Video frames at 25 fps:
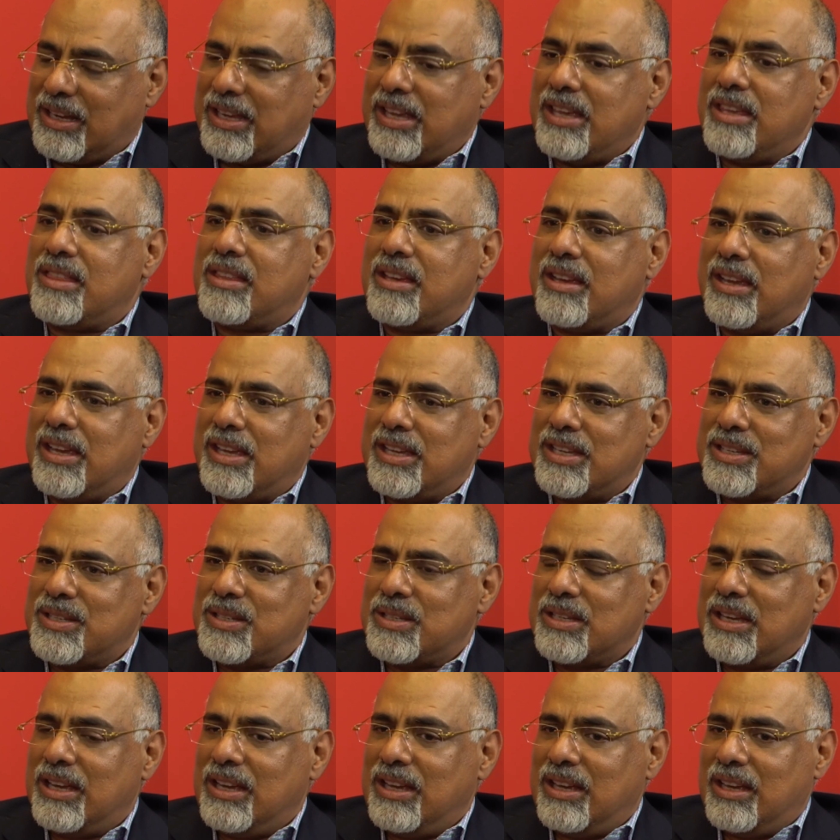The key thing
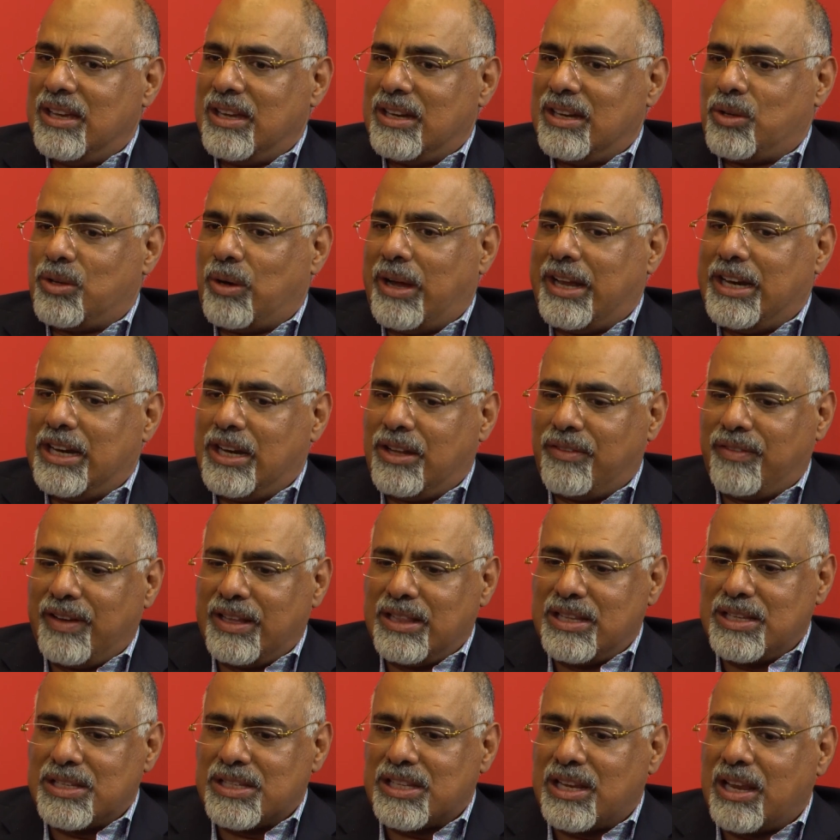is to
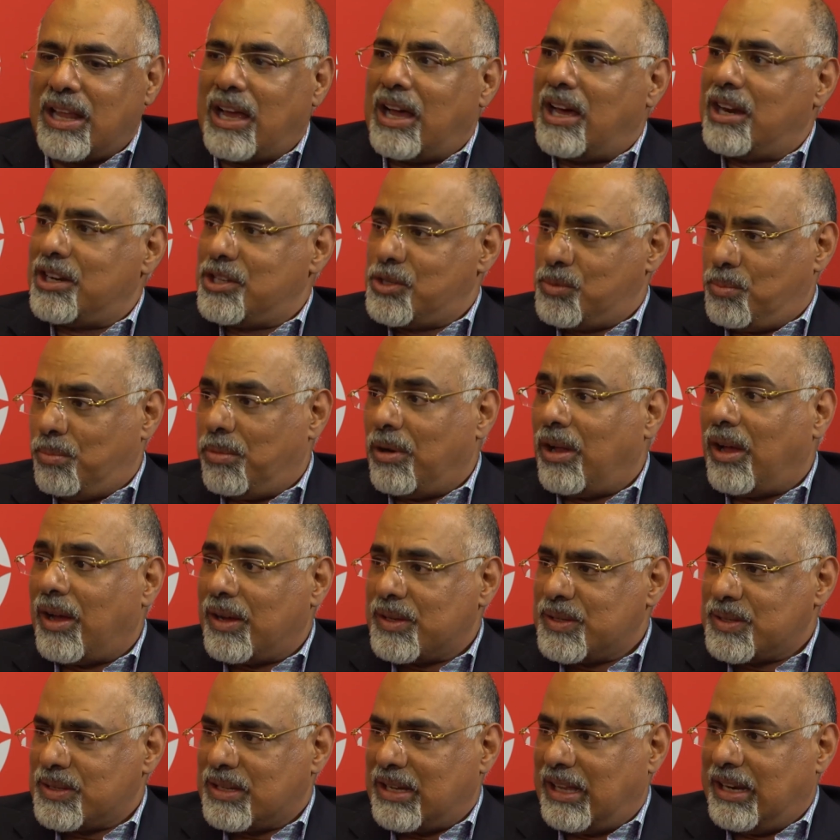identify these large
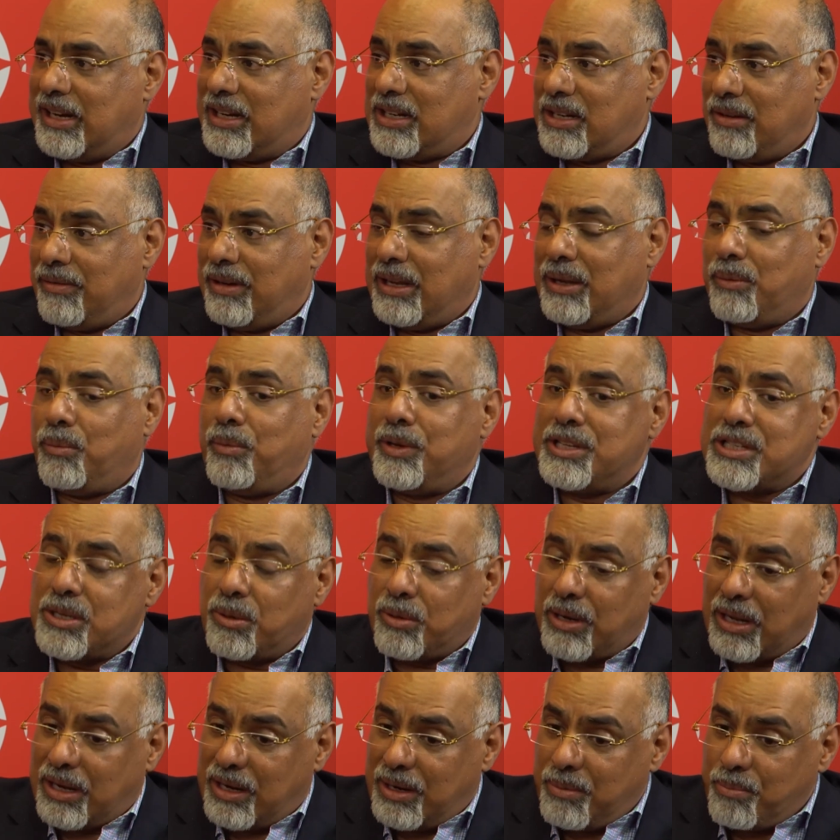blocks collectively,
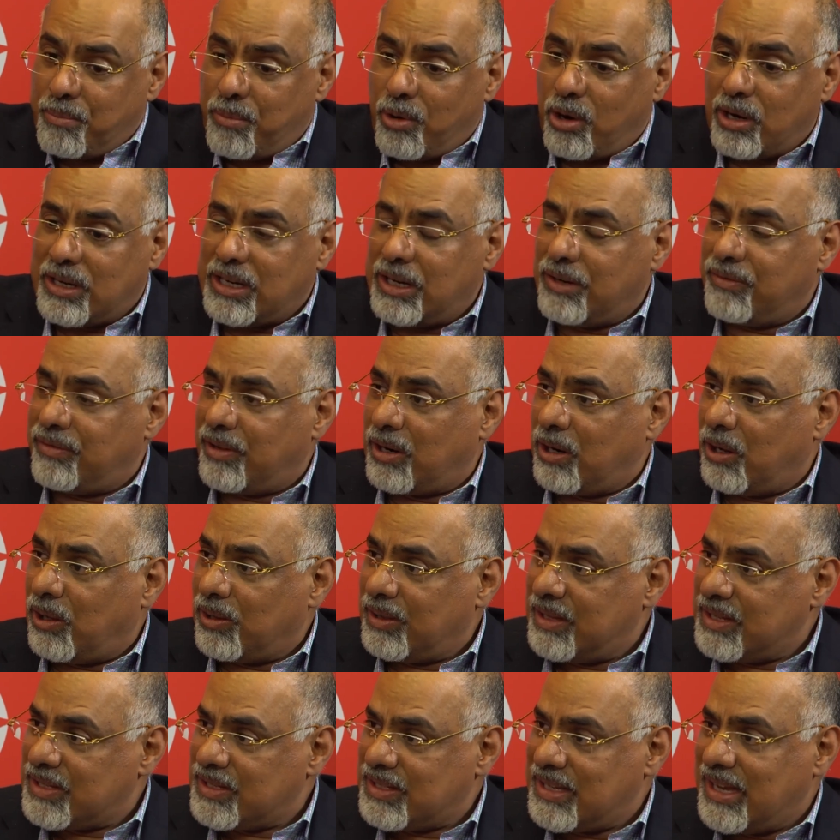whichever are important for
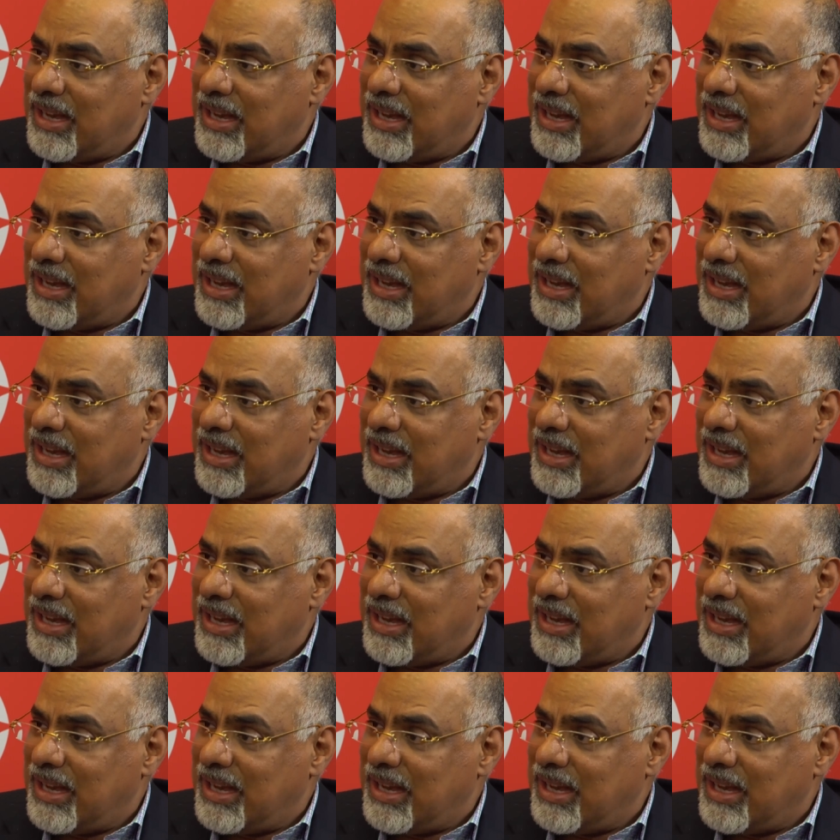all the